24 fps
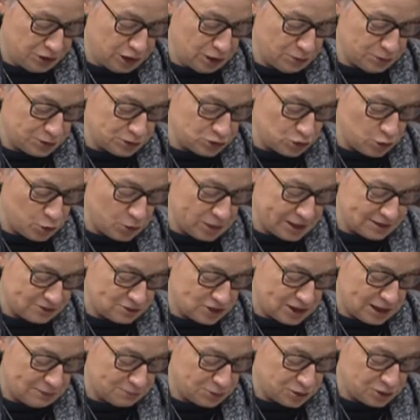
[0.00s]
go into
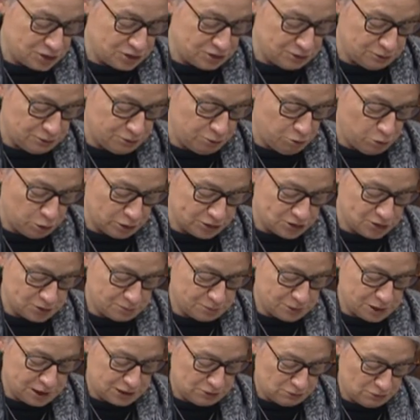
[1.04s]
great depths of what's
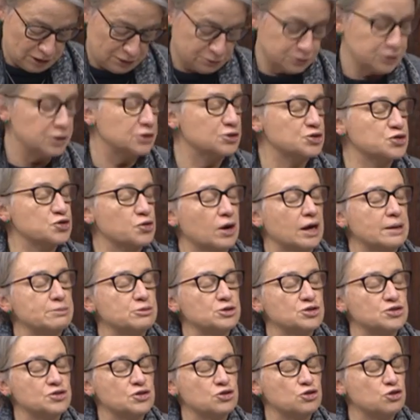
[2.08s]
been roughly
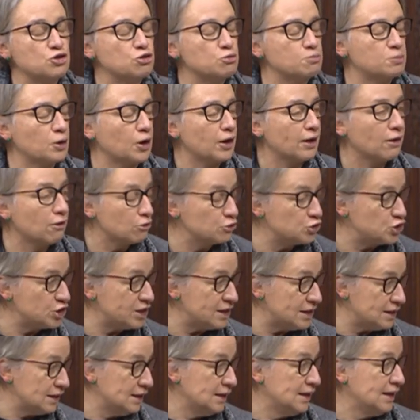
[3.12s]
described as the new
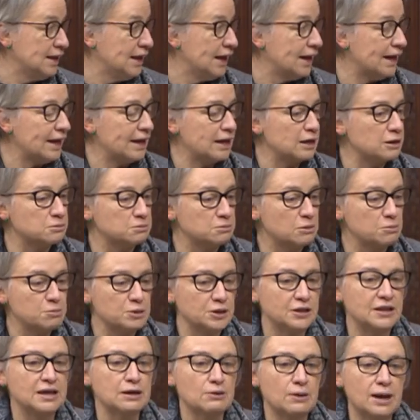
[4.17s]
biology,
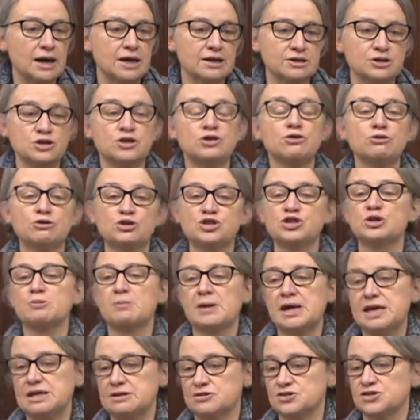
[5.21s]
but there are huge
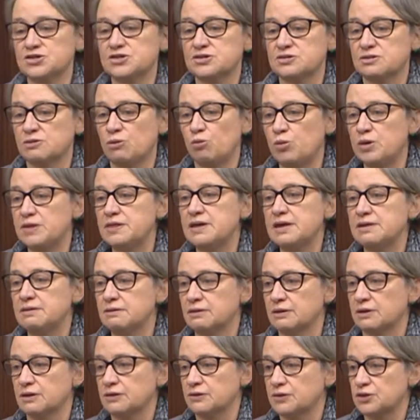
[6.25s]
debates
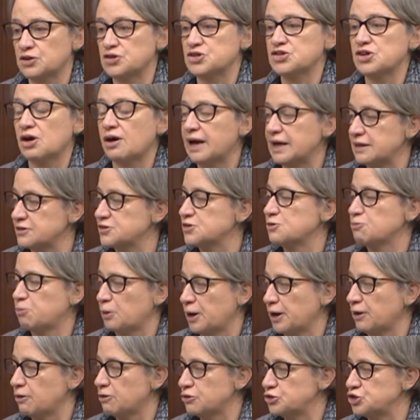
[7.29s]
within the science of
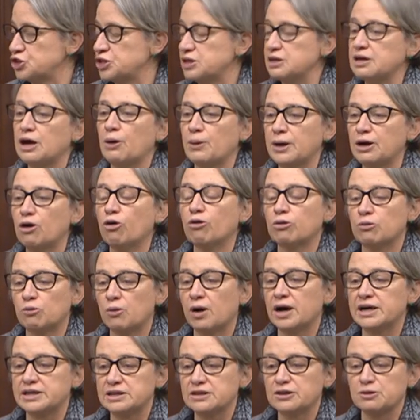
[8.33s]
biology going on
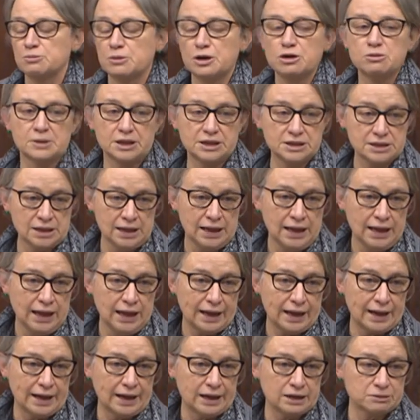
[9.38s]
right at the moment.
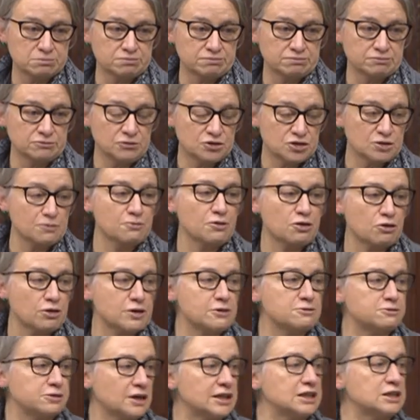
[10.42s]
Some
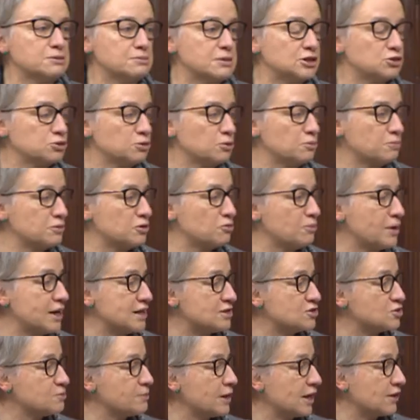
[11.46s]
very fundamental
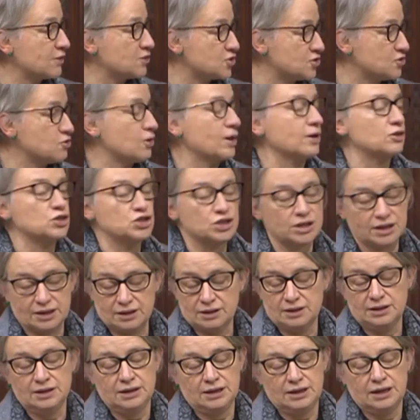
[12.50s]
debates about the
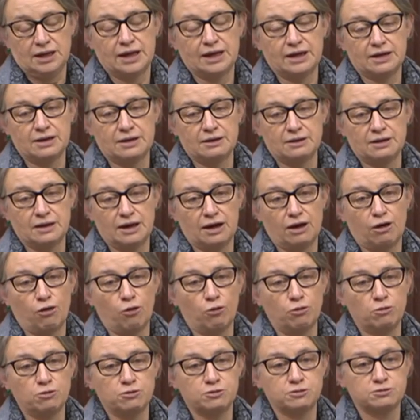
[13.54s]
structure
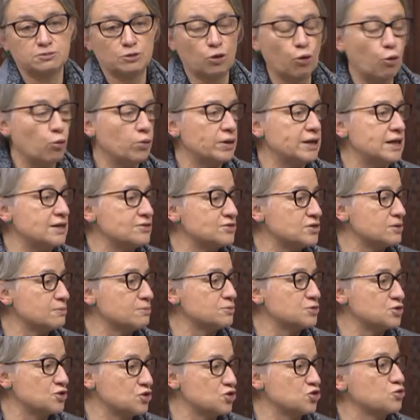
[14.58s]
of
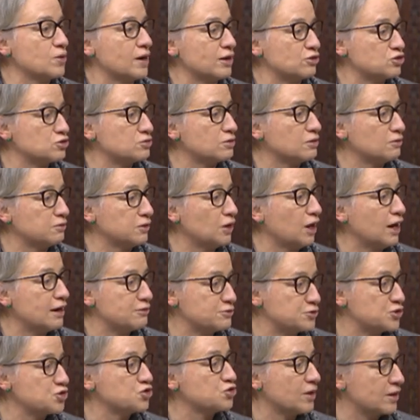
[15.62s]
organisms, the structure of
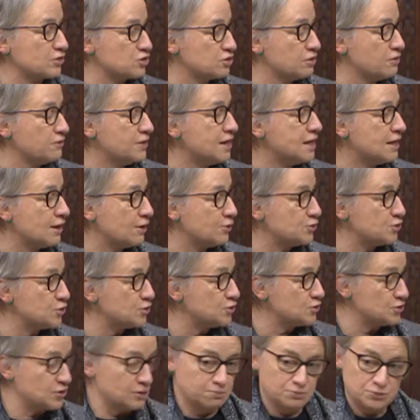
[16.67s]
life, the structure of
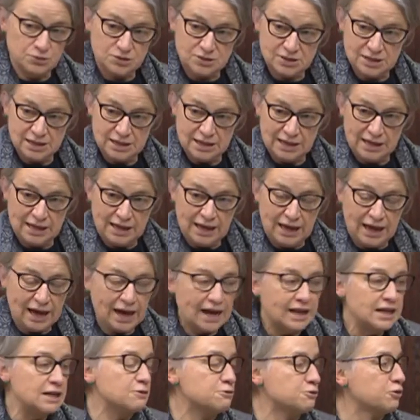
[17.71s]
ecosystems.
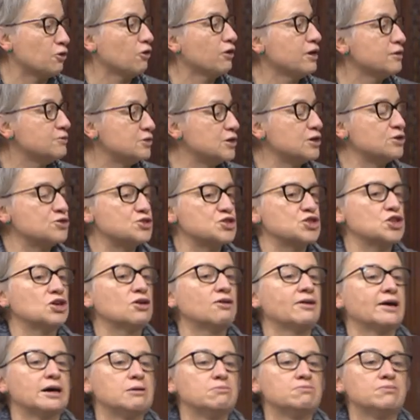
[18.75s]
And in 5 years'
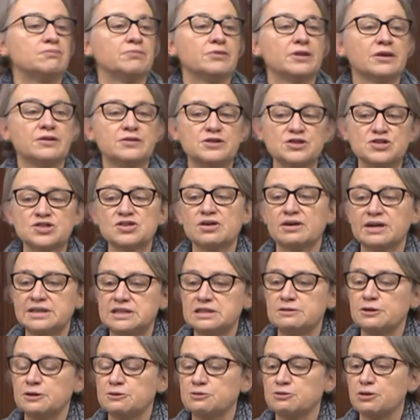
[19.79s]
time, the
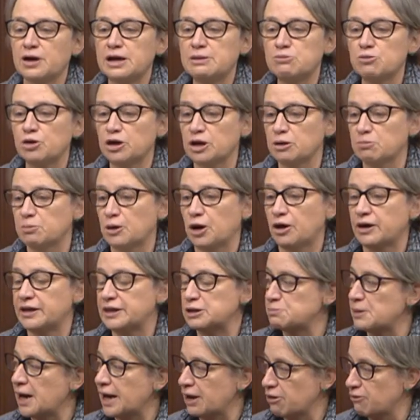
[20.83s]
scientific framework
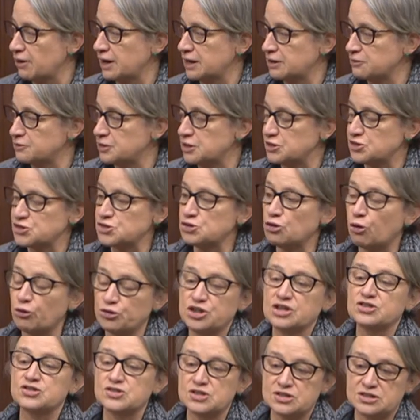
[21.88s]
behind the background of this, not
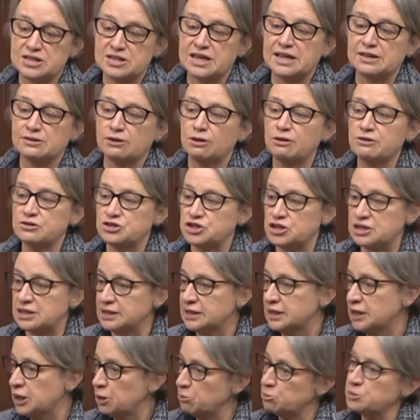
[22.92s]
just the technology,
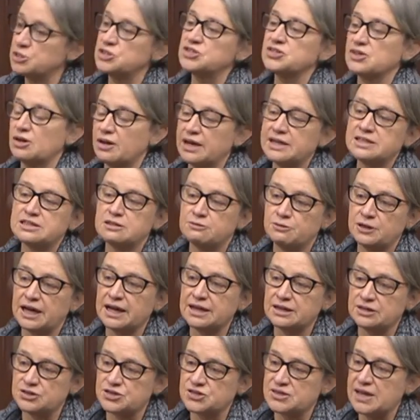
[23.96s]
but scientific
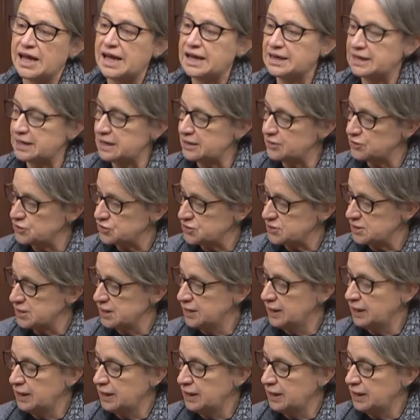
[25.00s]
understandings,